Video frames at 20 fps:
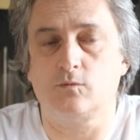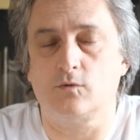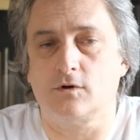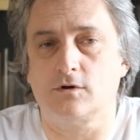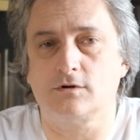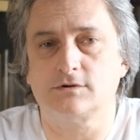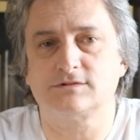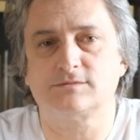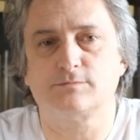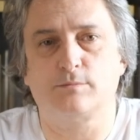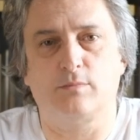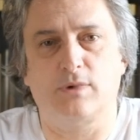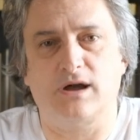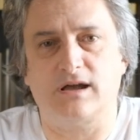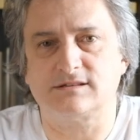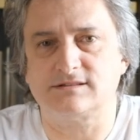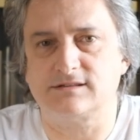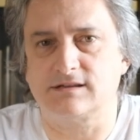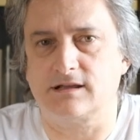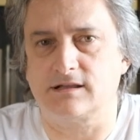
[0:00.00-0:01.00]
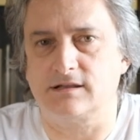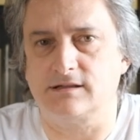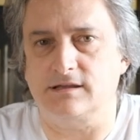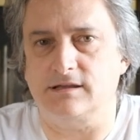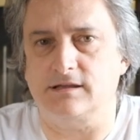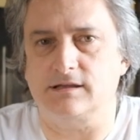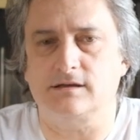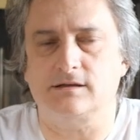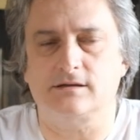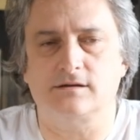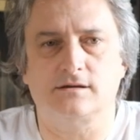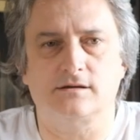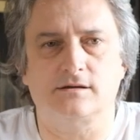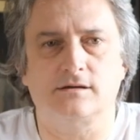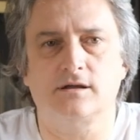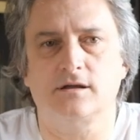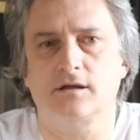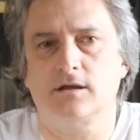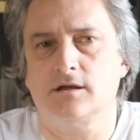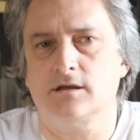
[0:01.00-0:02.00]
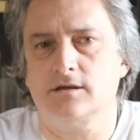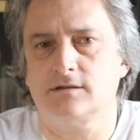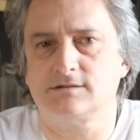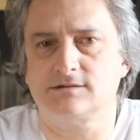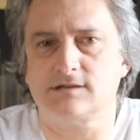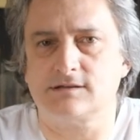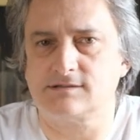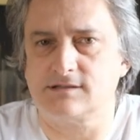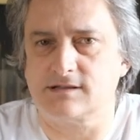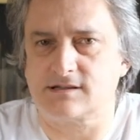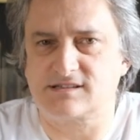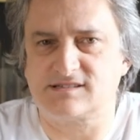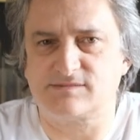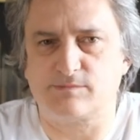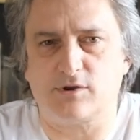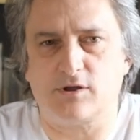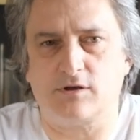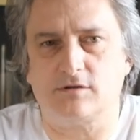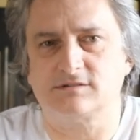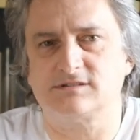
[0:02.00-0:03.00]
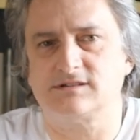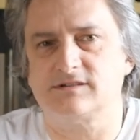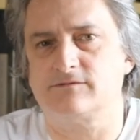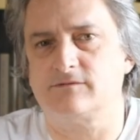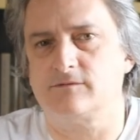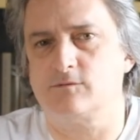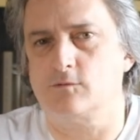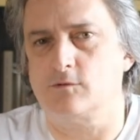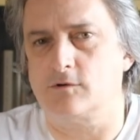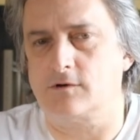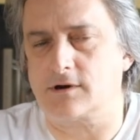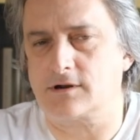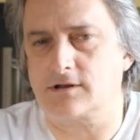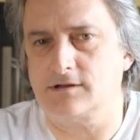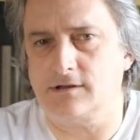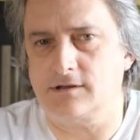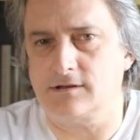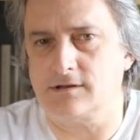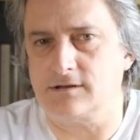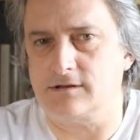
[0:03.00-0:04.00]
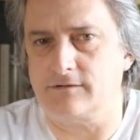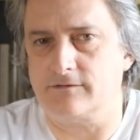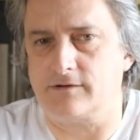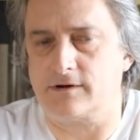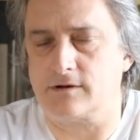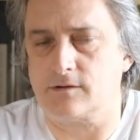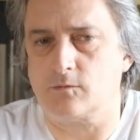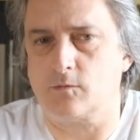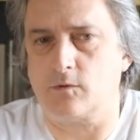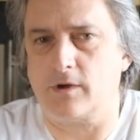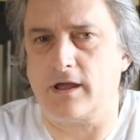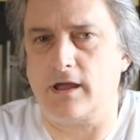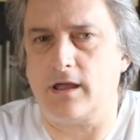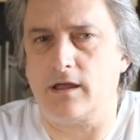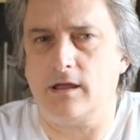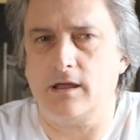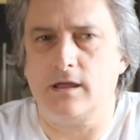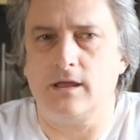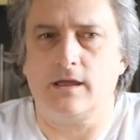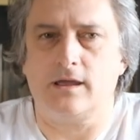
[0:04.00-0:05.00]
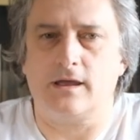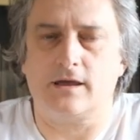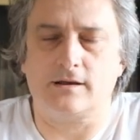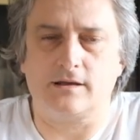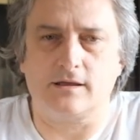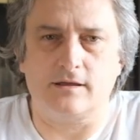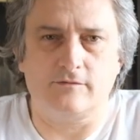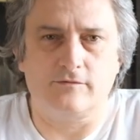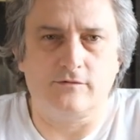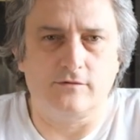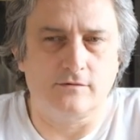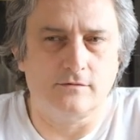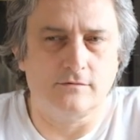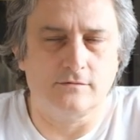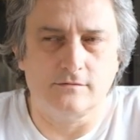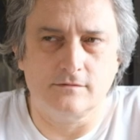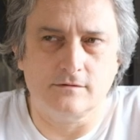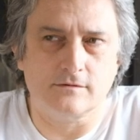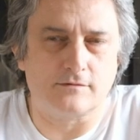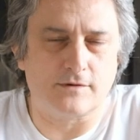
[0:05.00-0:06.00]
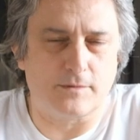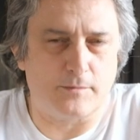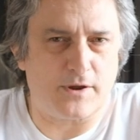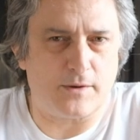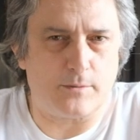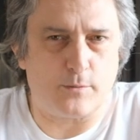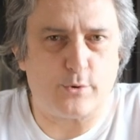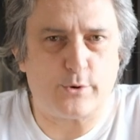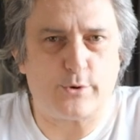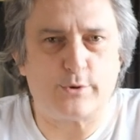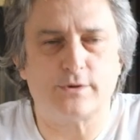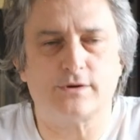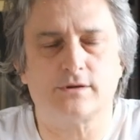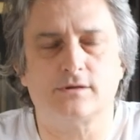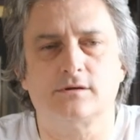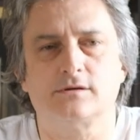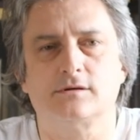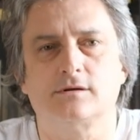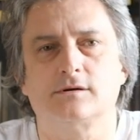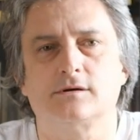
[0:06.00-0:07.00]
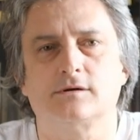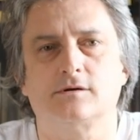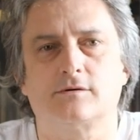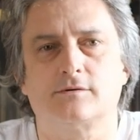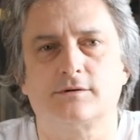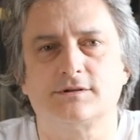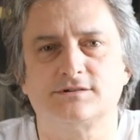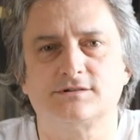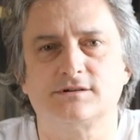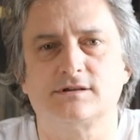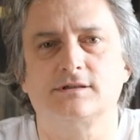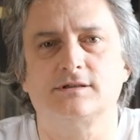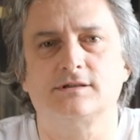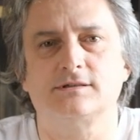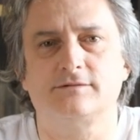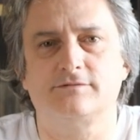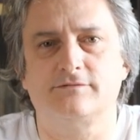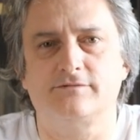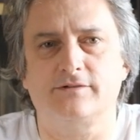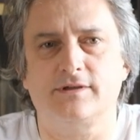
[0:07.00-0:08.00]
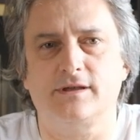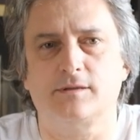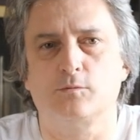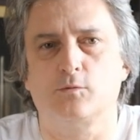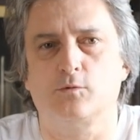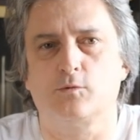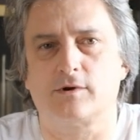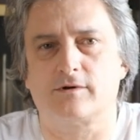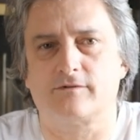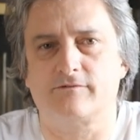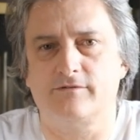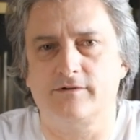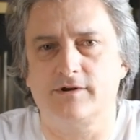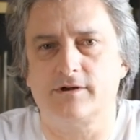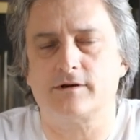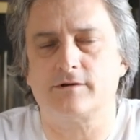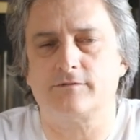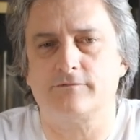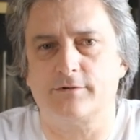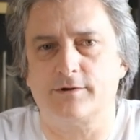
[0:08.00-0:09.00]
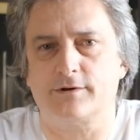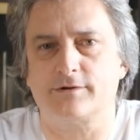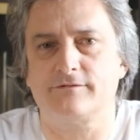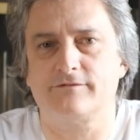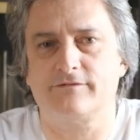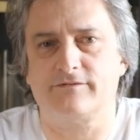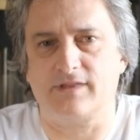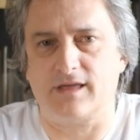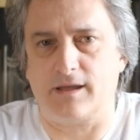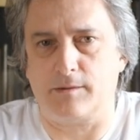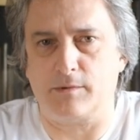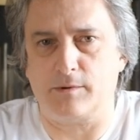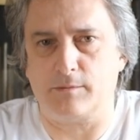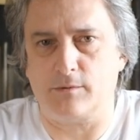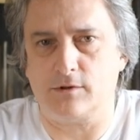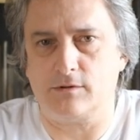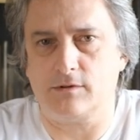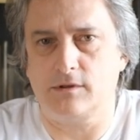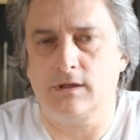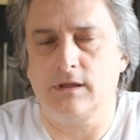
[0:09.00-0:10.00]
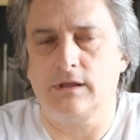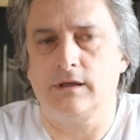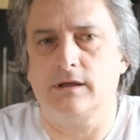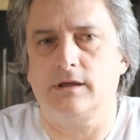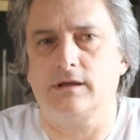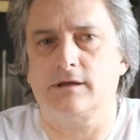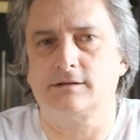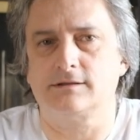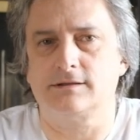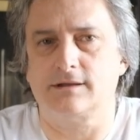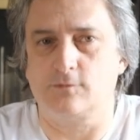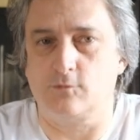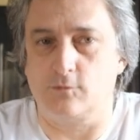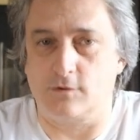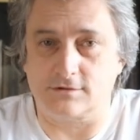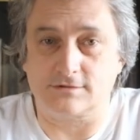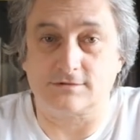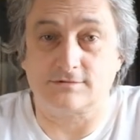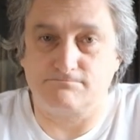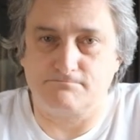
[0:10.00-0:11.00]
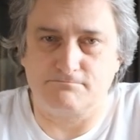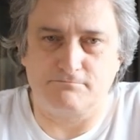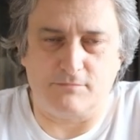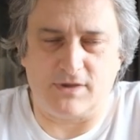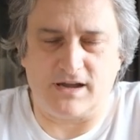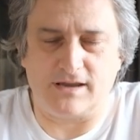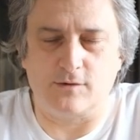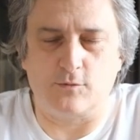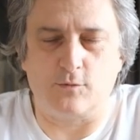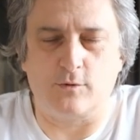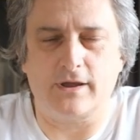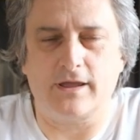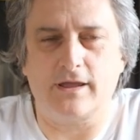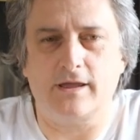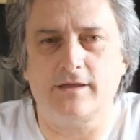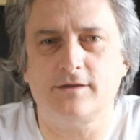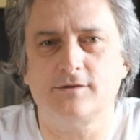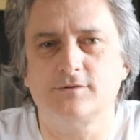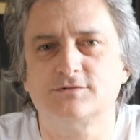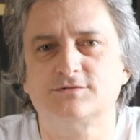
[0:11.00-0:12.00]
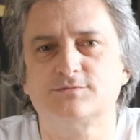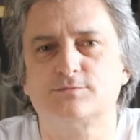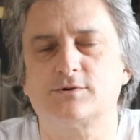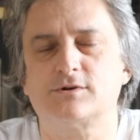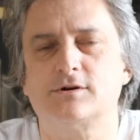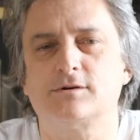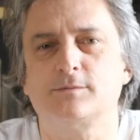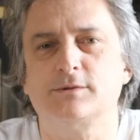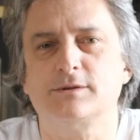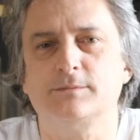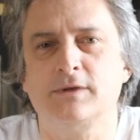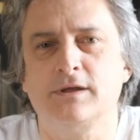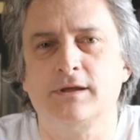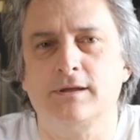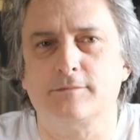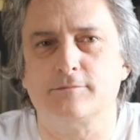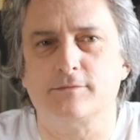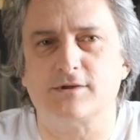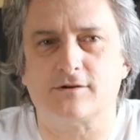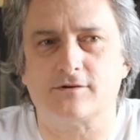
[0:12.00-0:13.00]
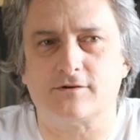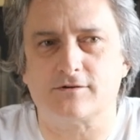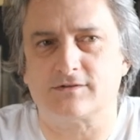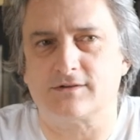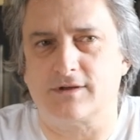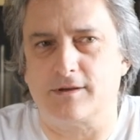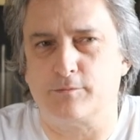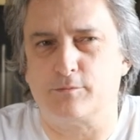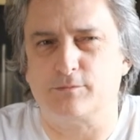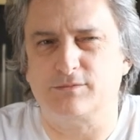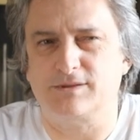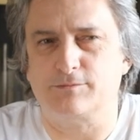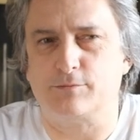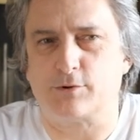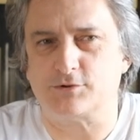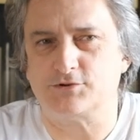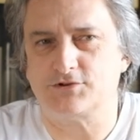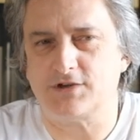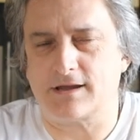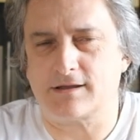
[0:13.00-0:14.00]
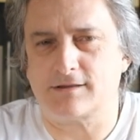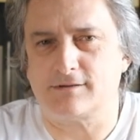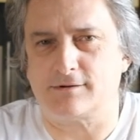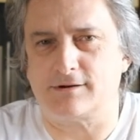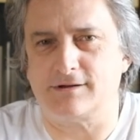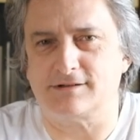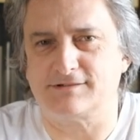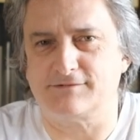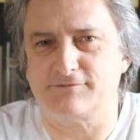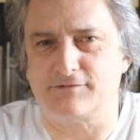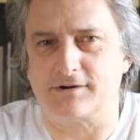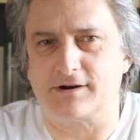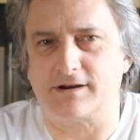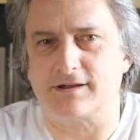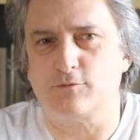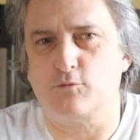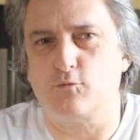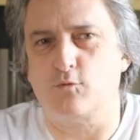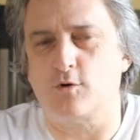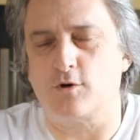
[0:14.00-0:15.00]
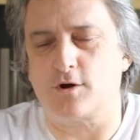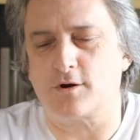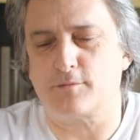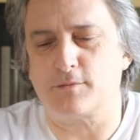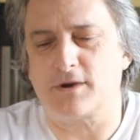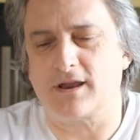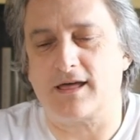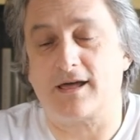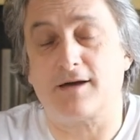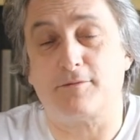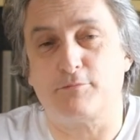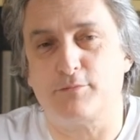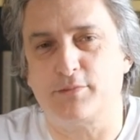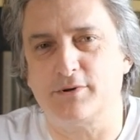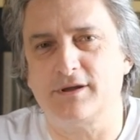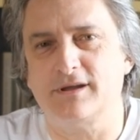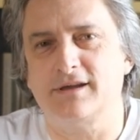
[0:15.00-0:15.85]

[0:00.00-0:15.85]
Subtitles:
was basically just the explosive worked in a different way. And if you remember, originally the film were very, very flammable. And that was, by the way, a huge problem, because the projector has a very warm lamp